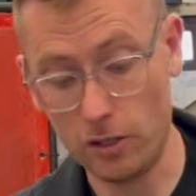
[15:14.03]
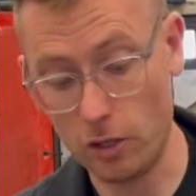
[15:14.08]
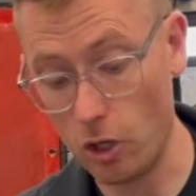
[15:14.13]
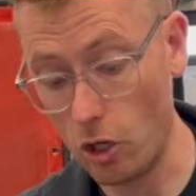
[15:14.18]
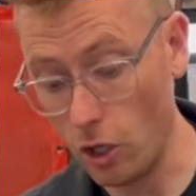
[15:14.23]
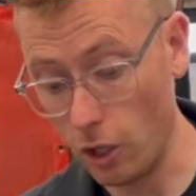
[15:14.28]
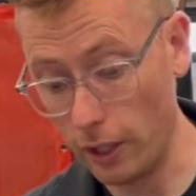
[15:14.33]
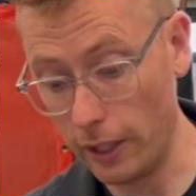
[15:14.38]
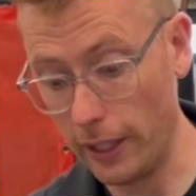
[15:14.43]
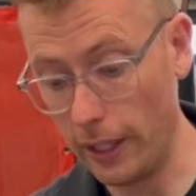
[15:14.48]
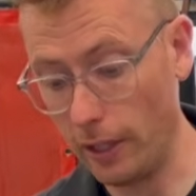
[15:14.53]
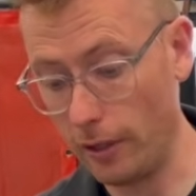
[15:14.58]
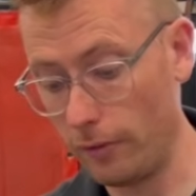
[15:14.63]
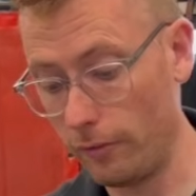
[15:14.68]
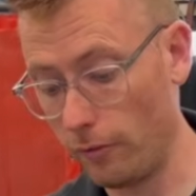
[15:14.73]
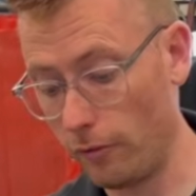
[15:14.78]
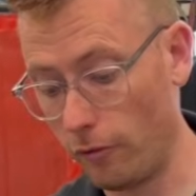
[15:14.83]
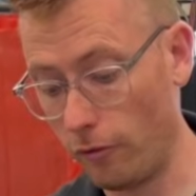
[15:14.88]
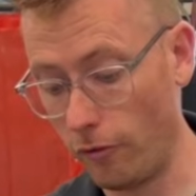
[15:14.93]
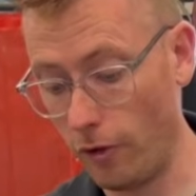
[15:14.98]
earlier
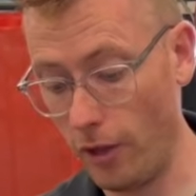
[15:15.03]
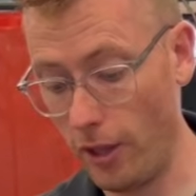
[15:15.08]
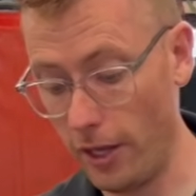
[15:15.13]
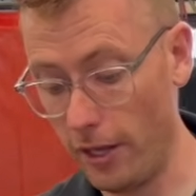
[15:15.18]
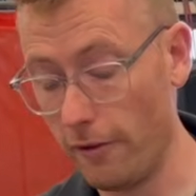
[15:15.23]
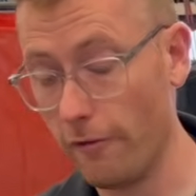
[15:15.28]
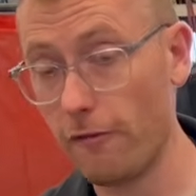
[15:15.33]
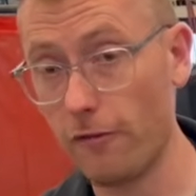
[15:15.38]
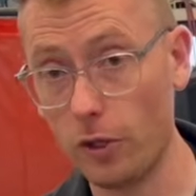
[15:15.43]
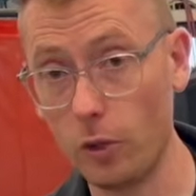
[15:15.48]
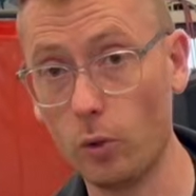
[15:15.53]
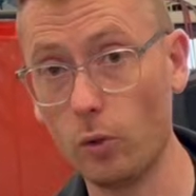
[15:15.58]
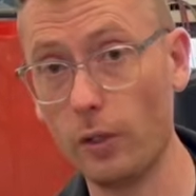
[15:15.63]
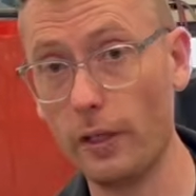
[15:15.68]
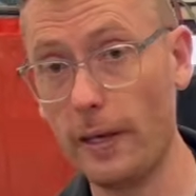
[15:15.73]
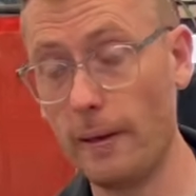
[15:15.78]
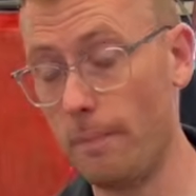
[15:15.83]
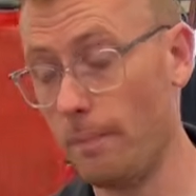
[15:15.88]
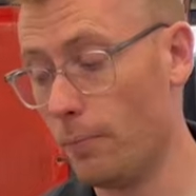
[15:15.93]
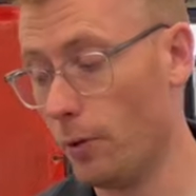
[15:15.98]
for the fuel
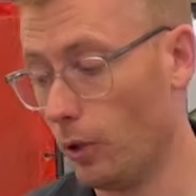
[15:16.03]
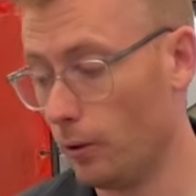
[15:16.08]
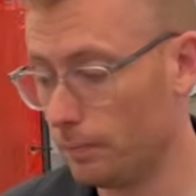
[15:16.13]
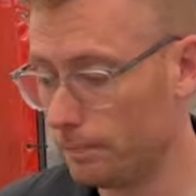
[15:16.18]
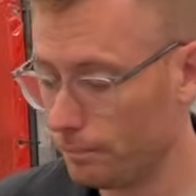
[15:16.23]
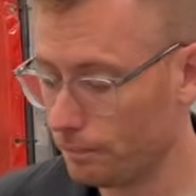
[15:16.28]
input.